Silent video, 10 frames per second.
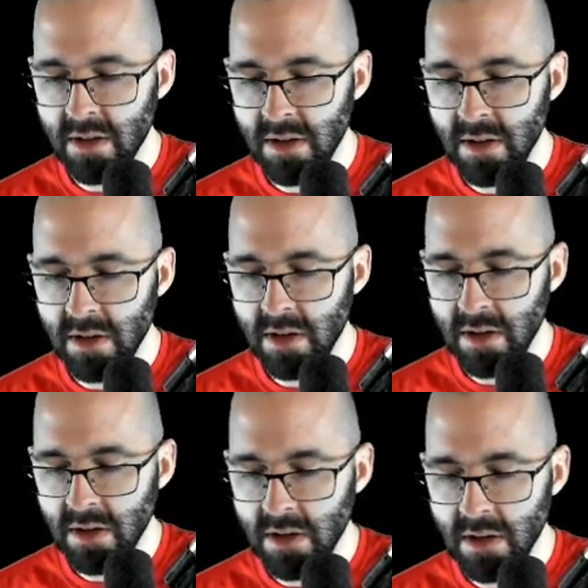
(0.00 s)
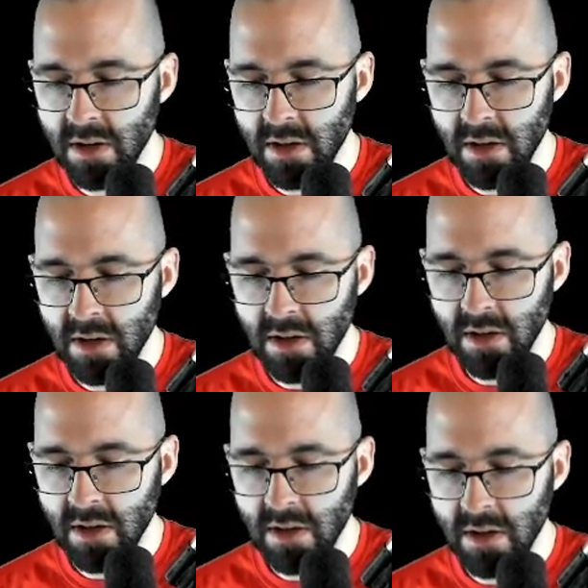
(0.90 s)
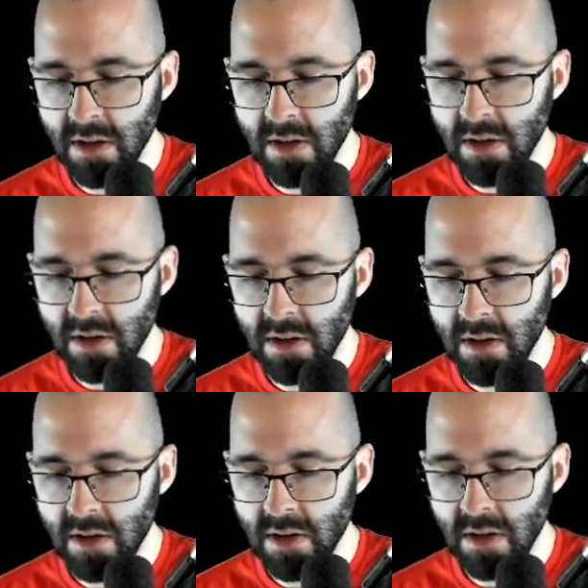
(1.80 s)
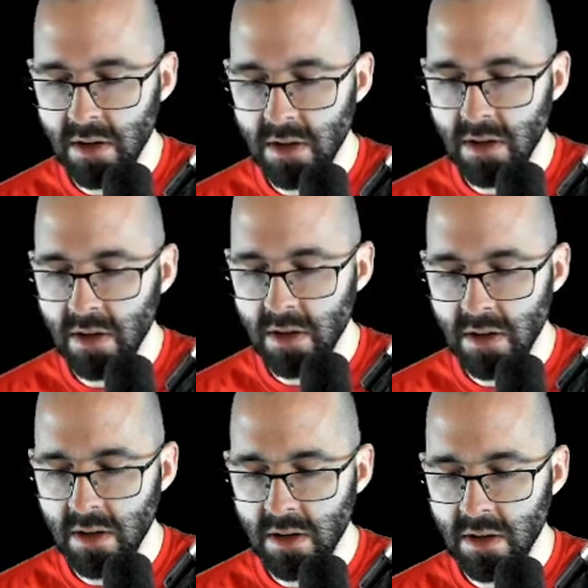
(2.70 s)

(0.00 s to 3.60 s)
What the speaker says: No one is speaking in this clip.